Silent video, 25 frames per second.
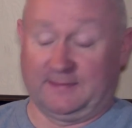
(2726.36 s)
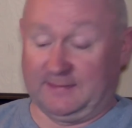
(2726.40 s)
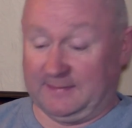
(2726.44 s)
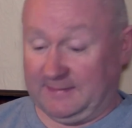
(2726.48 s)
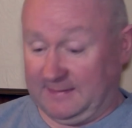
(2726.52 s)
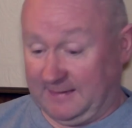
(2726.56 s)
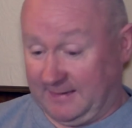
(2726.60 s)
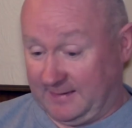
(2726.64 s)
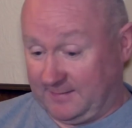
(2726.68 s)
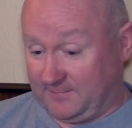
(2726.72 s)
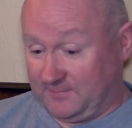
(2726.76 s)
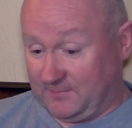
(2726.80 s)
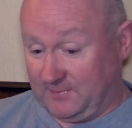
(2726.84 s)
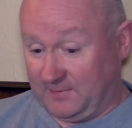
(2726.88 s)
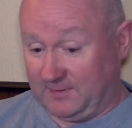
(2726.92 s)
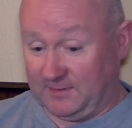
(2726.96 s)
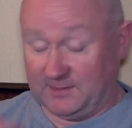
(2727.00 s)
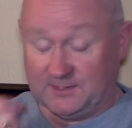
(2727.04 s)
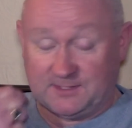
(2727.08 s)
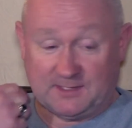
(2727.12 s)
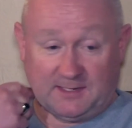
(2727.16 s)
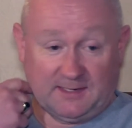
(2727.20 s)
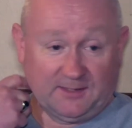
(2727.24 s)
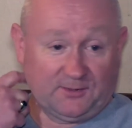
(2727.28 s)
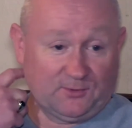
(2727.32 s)
Yeah,
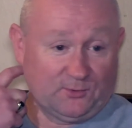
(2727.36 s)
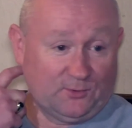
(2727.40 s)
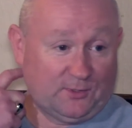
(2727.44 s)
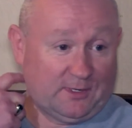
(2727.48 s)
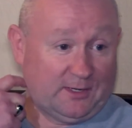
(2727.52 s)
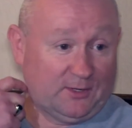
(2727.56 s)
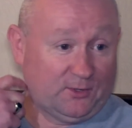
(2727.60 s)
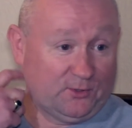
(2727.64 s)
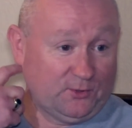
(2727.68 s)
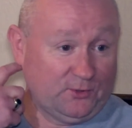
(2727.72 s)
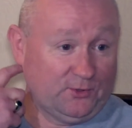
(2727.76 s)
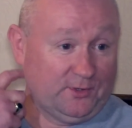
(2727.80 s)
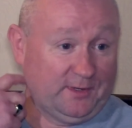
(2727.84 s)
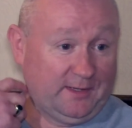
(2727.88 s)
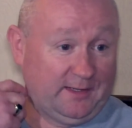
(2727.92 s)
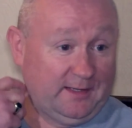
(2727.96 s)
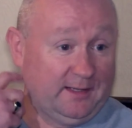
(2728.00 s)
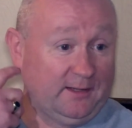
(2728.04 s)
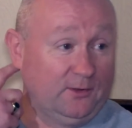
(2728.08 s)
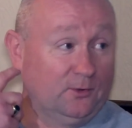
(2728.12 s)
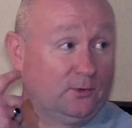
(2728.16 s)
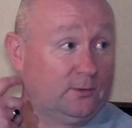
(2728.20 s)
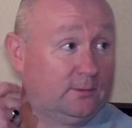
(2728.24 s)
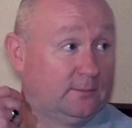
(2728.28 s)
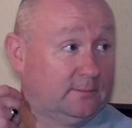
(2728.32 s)
because I thought I heard a
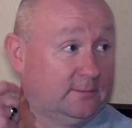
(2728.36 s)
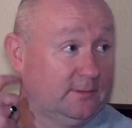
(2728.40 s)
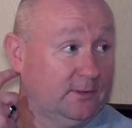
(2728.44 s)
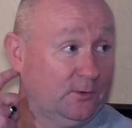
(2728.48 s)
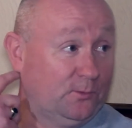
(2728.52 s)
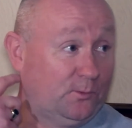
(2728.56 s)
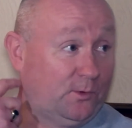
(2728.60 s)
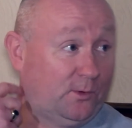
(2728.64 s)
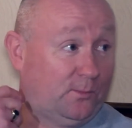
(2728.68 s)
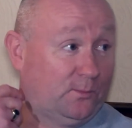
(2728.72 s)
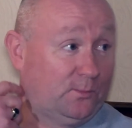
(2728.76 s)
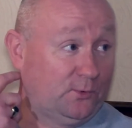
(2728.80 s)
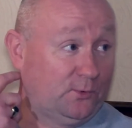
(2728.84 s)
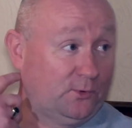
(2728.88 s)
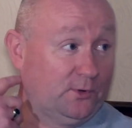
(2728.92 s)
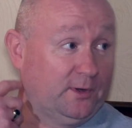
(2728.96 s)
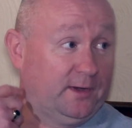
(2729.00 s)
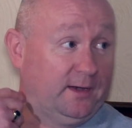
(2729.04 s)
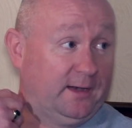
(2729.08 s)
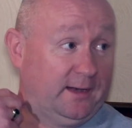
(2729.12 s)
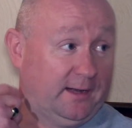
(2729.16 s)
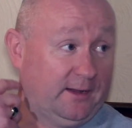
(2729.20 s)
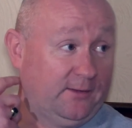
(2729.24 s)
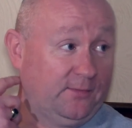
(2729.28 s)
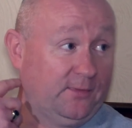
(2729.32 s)
giggle at one
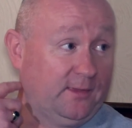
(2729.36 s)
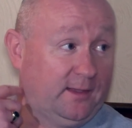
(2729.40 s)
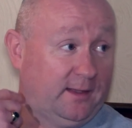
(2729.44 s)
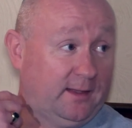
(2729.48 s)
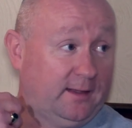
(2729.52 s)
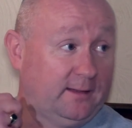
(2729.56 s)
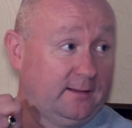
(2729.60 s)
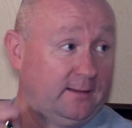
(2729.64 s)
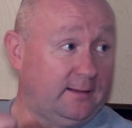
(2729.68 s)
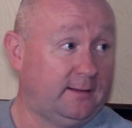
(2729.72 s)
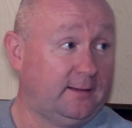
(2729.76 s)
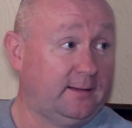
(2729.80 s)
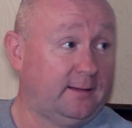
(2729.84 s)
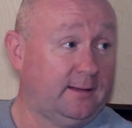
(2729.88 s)
point down there.